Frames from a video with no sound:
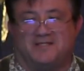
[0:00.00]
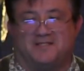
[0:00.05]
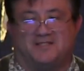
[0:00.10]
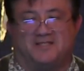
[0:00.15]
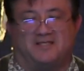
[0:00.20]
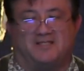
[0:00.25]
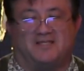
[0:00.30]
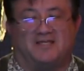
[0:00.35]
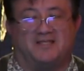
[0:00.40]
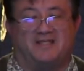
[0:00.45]

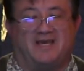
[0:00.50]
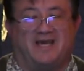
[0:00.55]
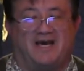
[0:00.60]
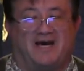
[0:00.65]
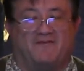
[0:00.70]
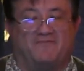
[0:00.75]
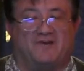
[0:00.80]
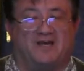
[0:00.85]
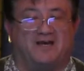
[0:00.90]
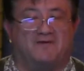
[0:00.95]
She said the
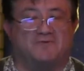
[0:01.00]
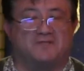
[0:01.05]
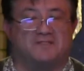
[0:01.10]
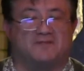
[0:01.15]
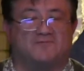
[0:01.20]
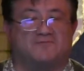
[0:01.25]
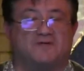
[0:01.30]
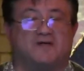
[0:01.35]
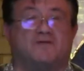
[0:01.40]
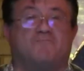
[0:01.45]
Afghan
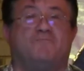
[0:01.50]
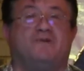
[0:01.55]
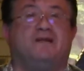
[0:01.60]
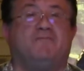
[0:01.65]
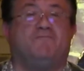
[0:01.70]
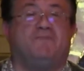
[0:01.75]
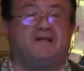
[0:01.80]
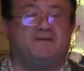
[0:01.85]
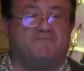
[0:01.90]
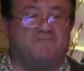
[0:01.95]
was a real
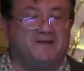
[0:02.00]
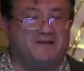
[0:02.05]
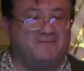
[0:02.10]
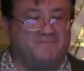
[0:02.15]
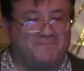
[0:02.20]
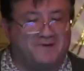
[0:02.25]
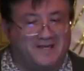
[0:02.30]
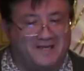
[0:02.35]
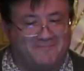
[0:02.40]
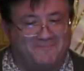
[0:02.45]

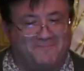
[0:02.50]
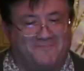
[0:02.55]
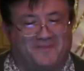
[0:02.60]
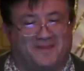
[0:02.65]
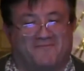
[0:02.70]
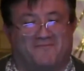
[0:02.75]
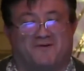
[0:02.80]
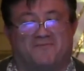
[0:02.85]
bleep